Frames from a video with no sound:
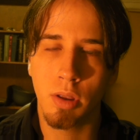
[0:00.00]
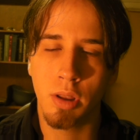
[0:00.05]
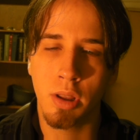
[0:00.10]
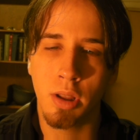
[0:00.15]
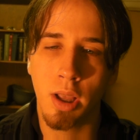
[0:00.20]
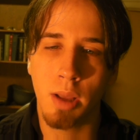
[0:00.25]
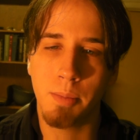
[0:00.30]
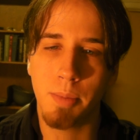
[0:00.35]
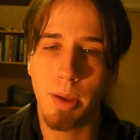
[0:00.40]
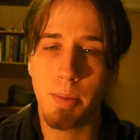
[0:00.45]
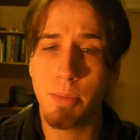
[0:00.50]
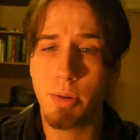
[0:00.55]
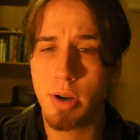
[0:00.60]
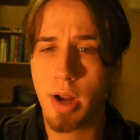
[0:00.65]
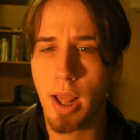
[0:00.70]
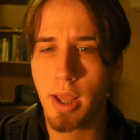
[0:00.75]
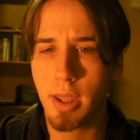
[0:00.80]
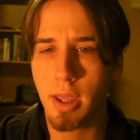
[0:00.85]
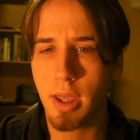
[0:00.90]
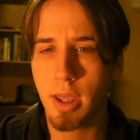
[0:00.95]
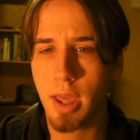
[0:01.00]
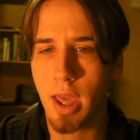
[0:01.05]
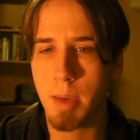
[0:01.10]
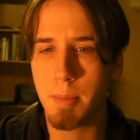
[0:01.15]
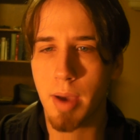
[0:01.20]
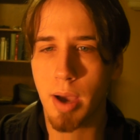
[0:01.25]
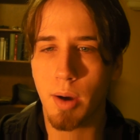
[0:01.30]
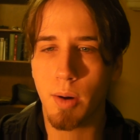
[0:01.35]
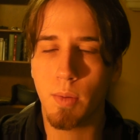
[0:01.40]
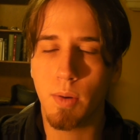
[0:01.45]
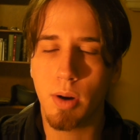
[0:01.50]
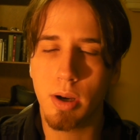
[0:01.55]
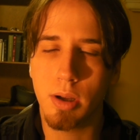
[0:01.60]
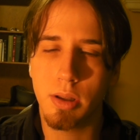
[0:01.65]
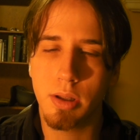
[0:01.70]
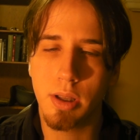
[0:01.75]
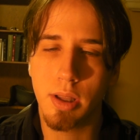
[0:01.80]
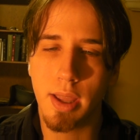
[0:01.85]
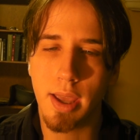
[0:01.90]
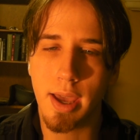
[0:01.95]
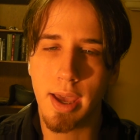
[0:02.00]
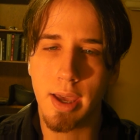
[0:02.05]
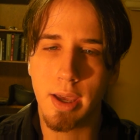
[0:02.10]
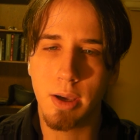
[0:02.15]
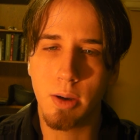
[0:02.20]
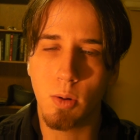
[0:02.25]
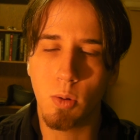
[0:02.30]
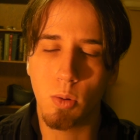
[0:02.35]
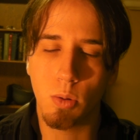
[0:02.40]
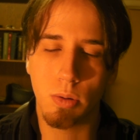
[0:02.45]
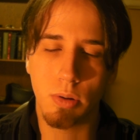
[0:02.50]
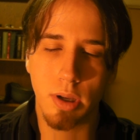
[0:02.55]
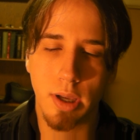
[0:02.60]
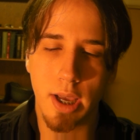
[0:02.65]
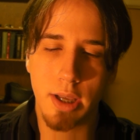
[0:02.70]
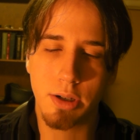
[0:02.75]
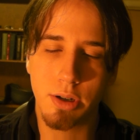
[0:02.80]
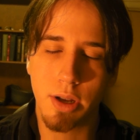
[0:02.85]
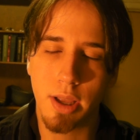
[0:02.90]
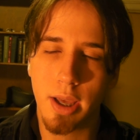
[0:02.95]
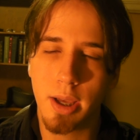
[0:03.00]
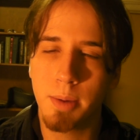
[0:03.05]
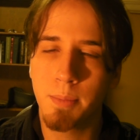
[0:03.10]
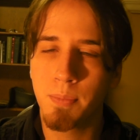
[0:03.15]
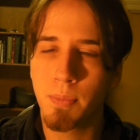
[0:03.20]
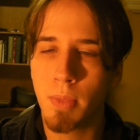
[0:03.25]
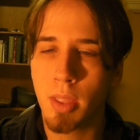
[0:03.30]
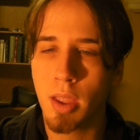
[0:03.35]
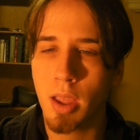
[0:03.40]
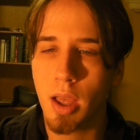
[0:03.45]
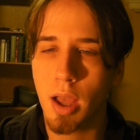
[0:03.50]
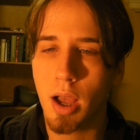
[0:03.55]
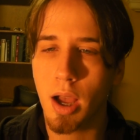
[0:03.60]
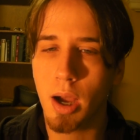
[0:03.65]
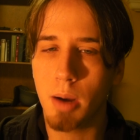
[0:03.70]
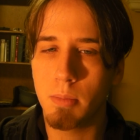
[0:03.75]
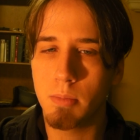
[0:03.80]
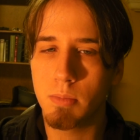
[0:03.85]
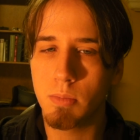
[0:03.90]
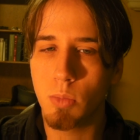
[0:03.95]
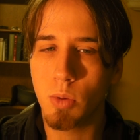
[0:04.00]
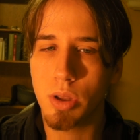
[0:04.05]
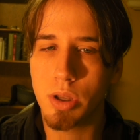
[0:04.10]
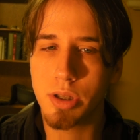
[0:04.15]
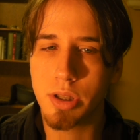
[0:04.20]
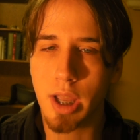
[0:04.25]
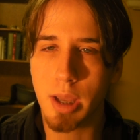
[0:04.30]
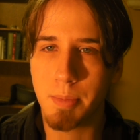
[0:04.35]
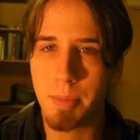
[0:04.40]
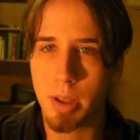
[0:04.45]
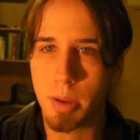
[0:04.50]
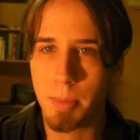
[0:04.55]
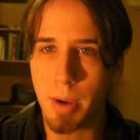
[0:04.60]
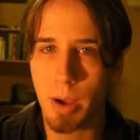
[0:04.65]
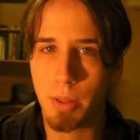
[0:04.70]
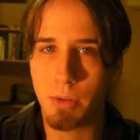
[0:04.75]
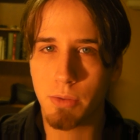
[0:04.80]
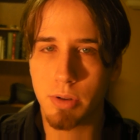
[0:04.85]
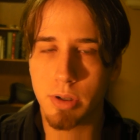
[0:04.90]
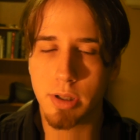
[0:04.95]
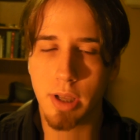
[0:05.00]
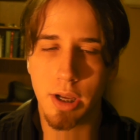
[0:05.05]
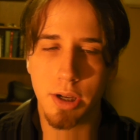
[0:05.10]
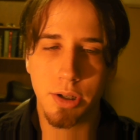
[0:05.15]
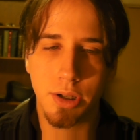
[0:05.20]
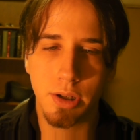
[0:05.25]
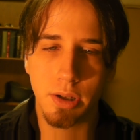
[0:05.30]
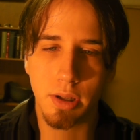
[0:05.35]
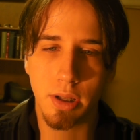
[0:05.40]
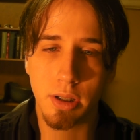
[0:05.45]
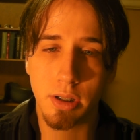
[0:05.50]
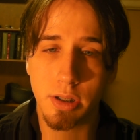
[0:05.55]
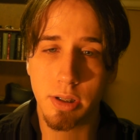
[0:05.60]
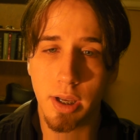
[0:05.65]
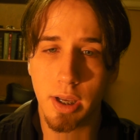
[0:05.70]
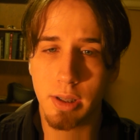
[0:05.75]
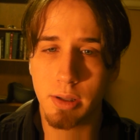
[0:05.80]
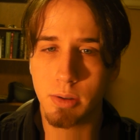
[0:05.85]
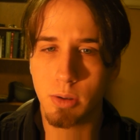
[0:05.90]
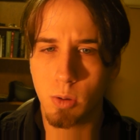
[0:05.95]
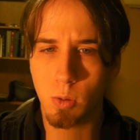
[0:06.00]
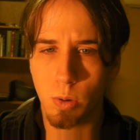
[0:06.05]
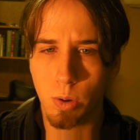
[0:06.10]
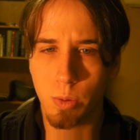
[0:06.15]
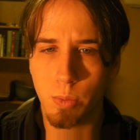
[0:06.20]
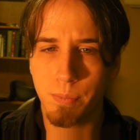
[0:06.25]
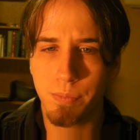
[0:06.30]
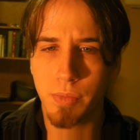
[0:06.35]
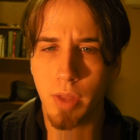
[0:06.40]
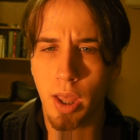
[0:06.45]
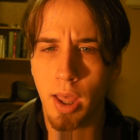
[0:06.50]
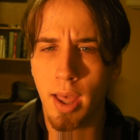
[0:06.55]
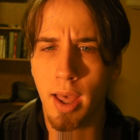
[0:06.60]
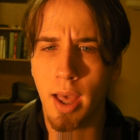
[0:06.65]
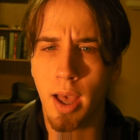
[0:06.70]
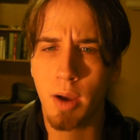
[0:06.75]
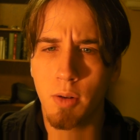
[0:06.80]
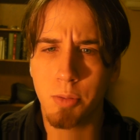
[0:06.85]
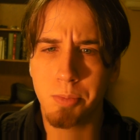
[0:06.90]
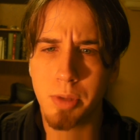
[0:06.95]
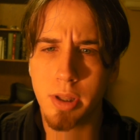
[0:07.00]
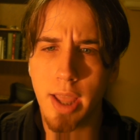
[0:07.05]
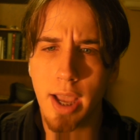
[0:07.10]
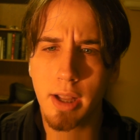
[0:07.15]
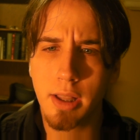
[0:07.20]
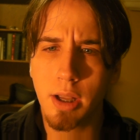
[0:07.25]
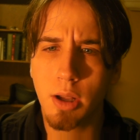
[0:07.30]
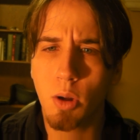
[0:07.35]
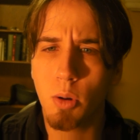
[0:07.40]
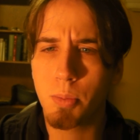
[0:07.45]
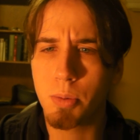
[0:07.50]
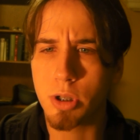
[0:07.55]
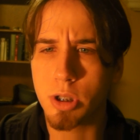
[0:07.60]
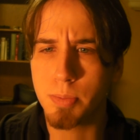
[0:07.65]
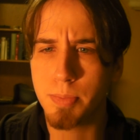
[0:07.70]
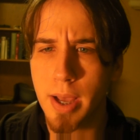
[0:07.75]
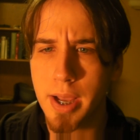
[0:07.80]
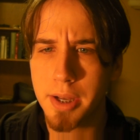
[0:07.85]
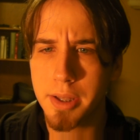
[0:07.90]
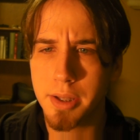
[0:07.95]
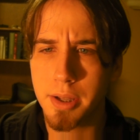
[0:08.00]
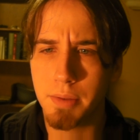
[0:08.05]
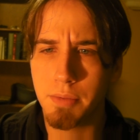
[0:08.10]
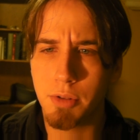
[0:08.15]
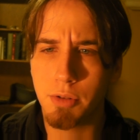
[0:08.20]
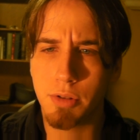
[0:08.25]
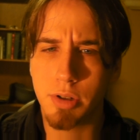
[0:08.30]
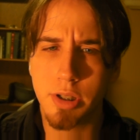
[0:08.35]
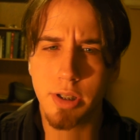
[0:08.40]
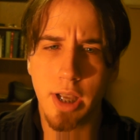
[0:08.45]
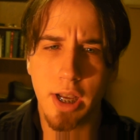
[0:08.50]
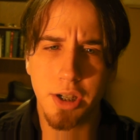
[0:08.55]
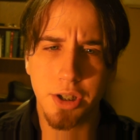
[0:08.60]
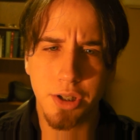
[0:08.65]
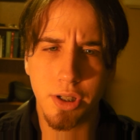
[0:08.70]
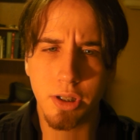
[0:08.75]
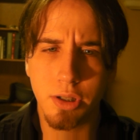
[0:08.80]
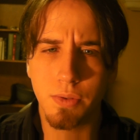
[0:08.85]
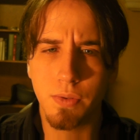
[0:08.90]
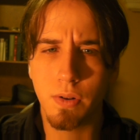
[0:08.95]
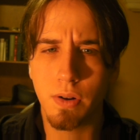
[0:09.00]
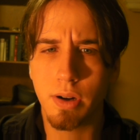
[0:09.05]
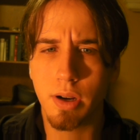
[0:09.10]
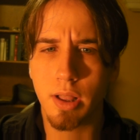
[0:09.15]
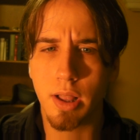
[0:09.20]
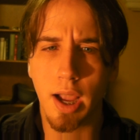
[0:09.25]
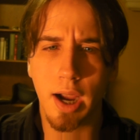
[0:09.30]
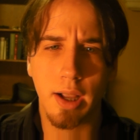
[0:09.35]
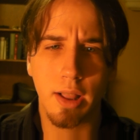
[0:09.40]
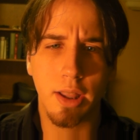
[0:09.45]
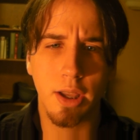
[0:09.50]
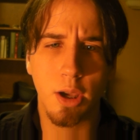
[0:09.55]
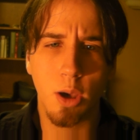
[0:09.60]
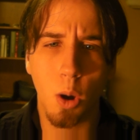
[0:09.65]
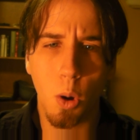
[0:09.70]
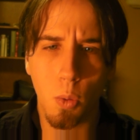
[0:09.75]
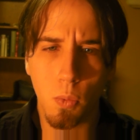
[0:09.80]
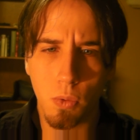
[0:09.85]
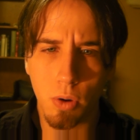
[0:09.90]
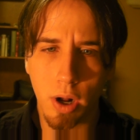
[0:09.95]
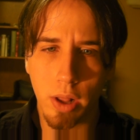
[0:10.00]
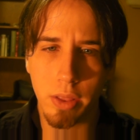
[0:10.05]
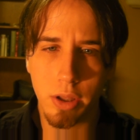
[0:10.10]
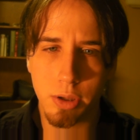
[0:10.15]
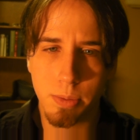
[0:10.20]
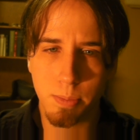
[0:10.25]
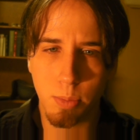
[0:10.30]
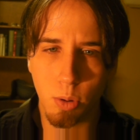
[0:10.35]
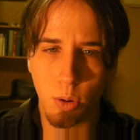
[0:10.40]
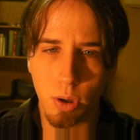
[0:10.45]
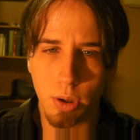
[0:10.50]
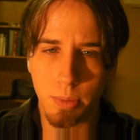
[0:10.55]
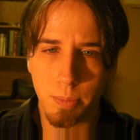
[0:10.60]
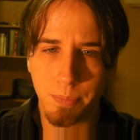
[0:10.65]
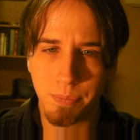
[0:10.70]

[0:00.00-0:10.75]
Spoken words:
And Ben Bernanke came out today, or yesterday, with a statement about the recession and said, quote, "From a technical perspective, the recession is very likely over at this point.